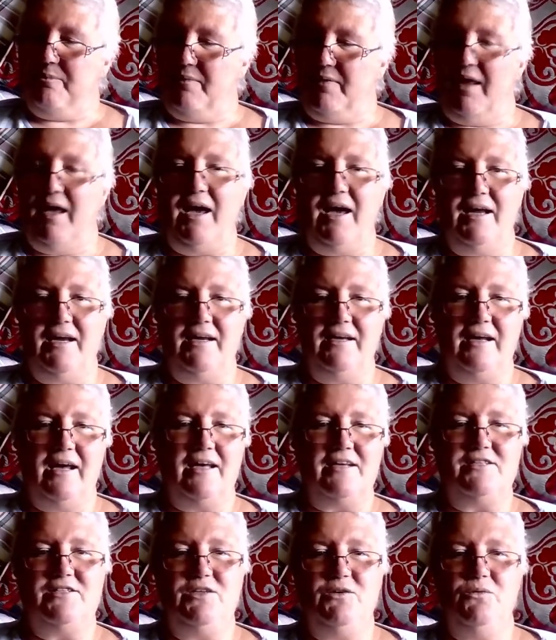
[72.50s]
I,
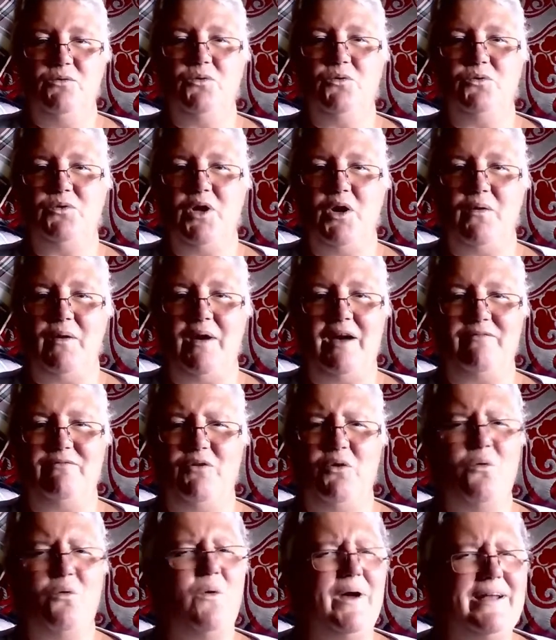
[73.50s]
as you all know, I have
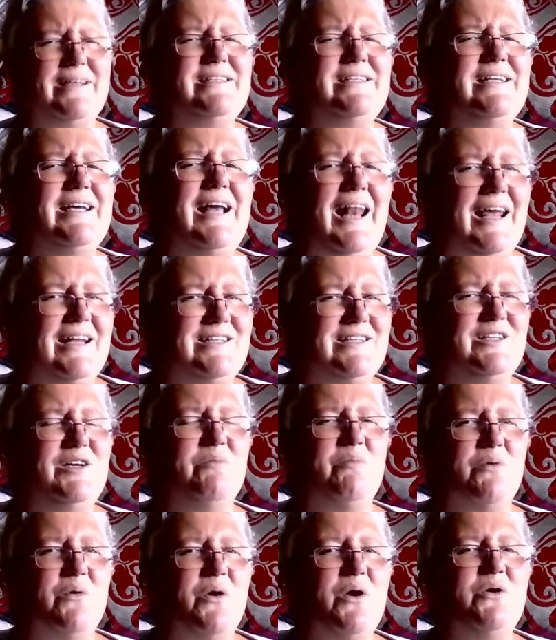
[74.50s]
quite an eclectic
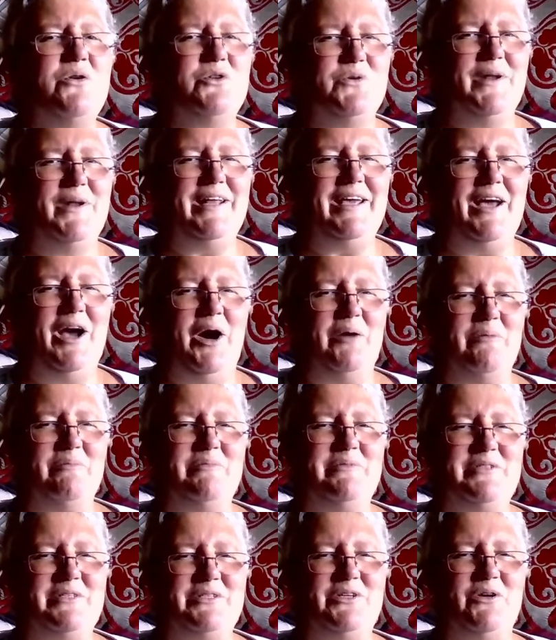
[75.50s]
approach when it
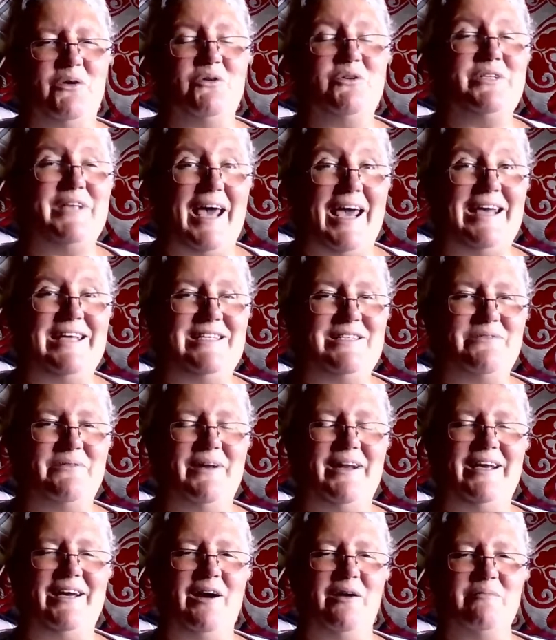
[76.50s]
comes to, or taste when
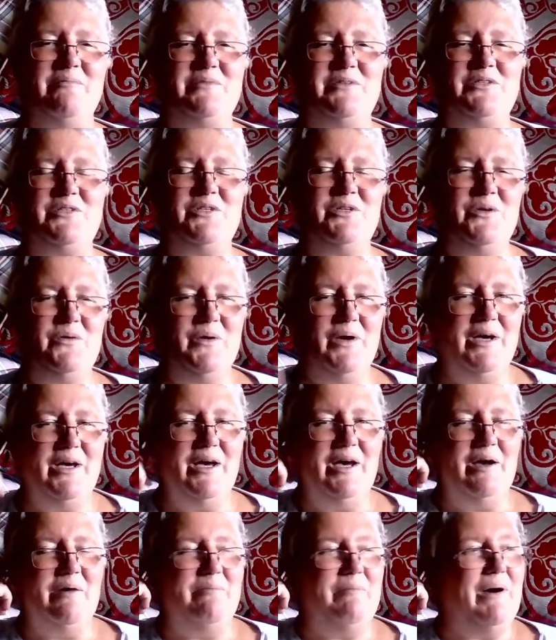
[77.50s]
it comes to
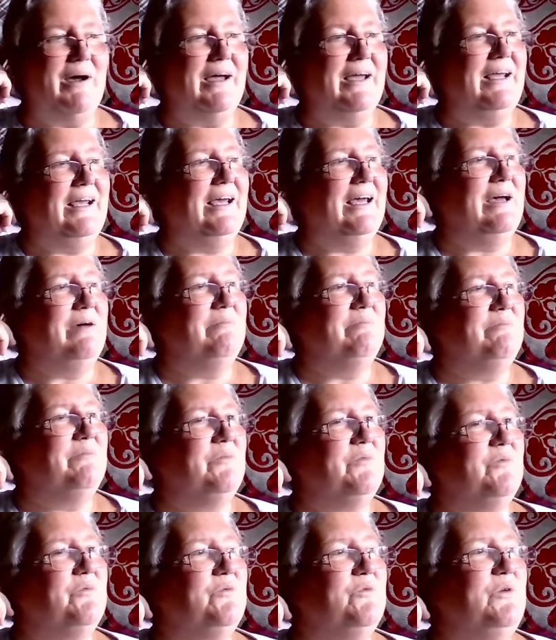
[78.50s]
my
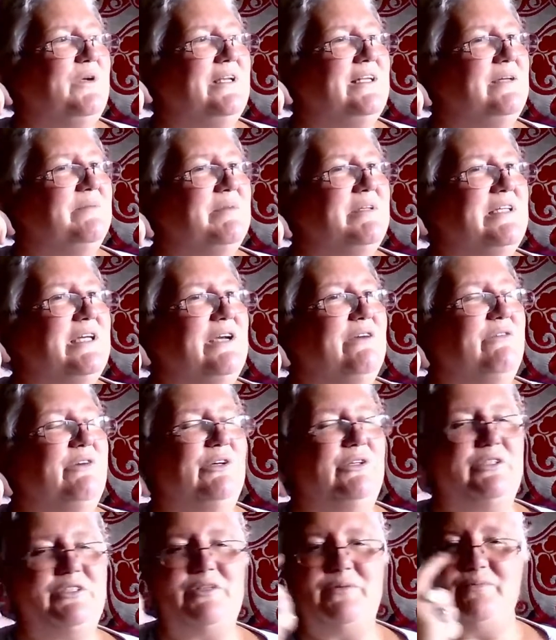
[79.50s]
reading
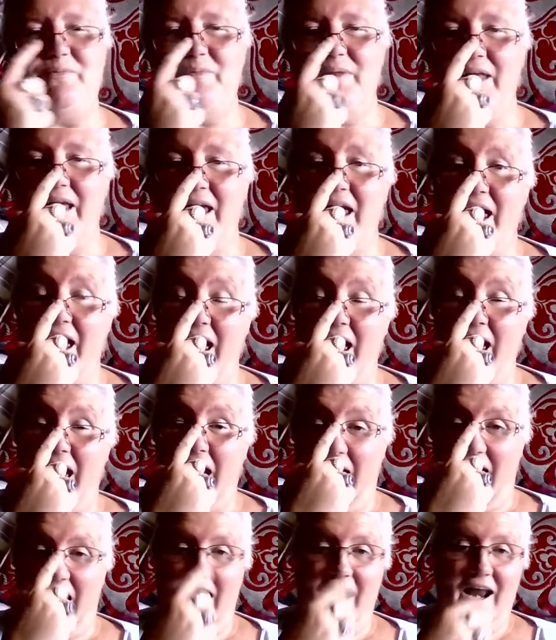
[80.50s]
materials.
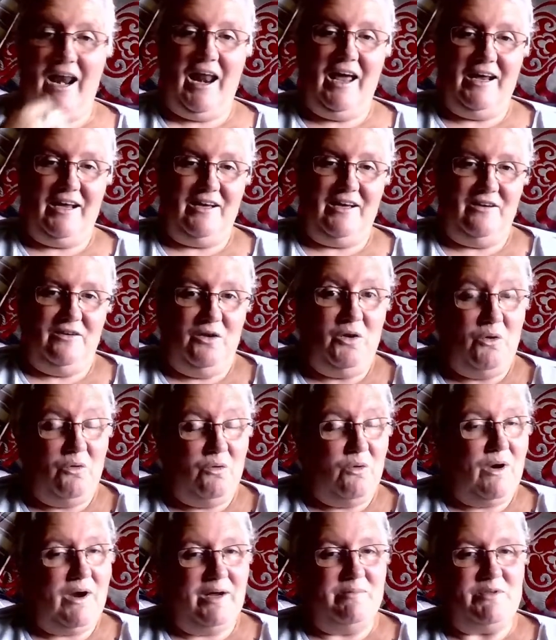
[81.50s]
I like
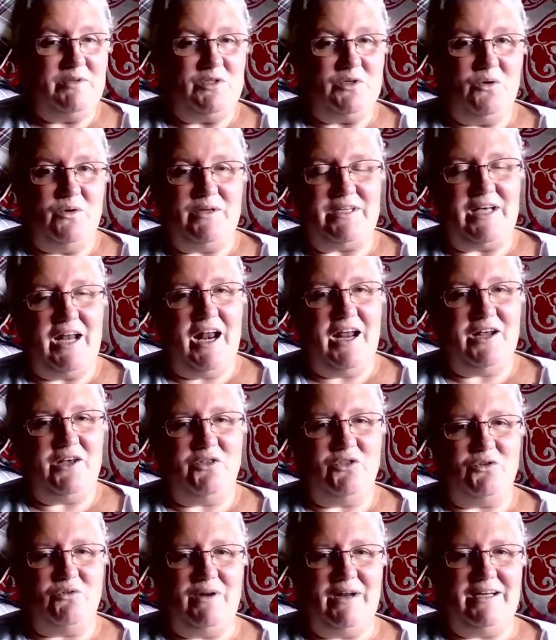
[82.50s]
crime stories, I like
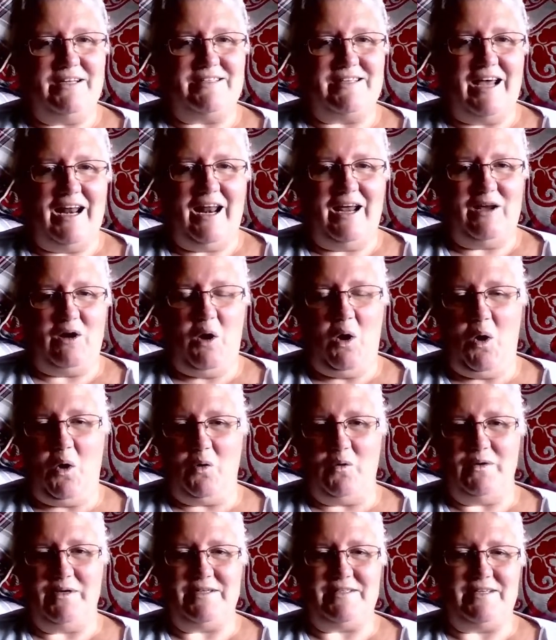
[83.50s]
thrillers, I like
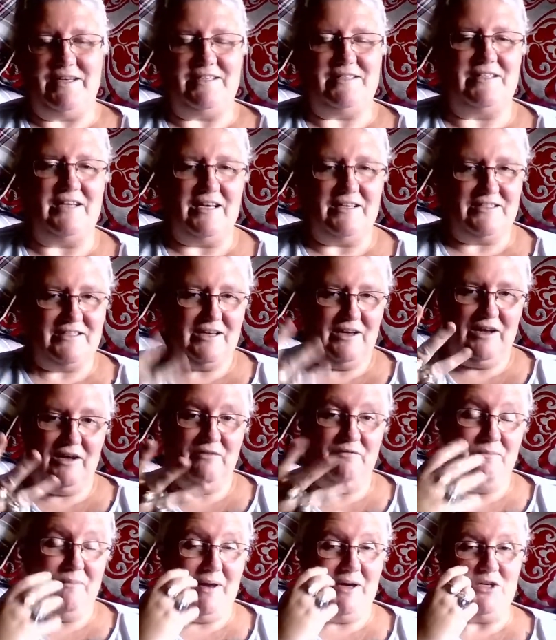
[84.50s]
horrors, as I
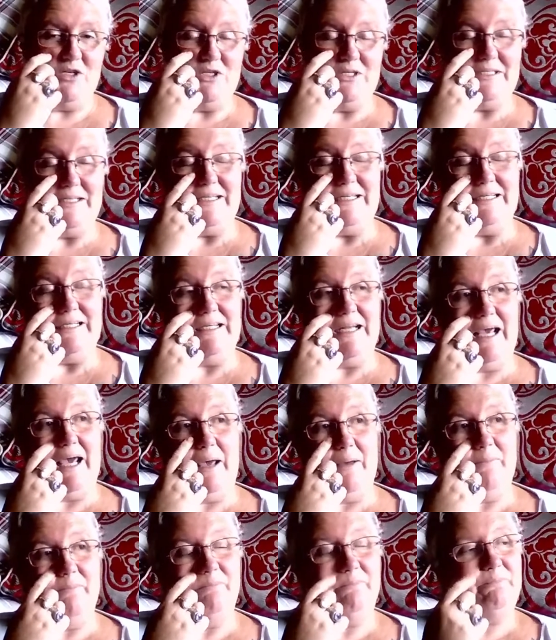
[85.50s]
have mentioned
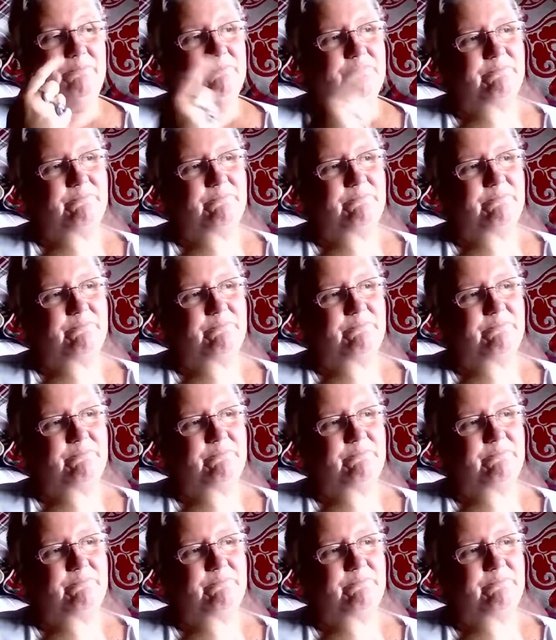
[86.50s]
in